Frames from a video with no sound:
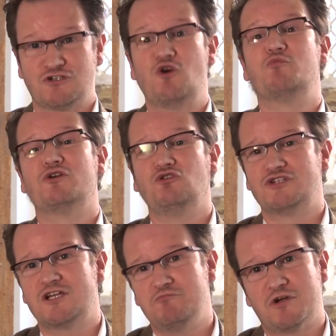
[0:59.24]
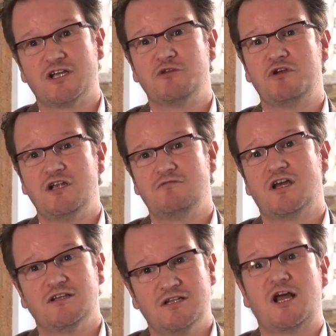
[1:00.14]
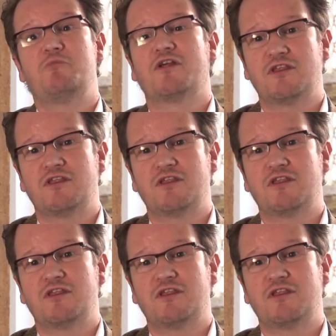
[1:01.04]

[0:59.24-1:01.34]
an old building, but it had been uh, done up, I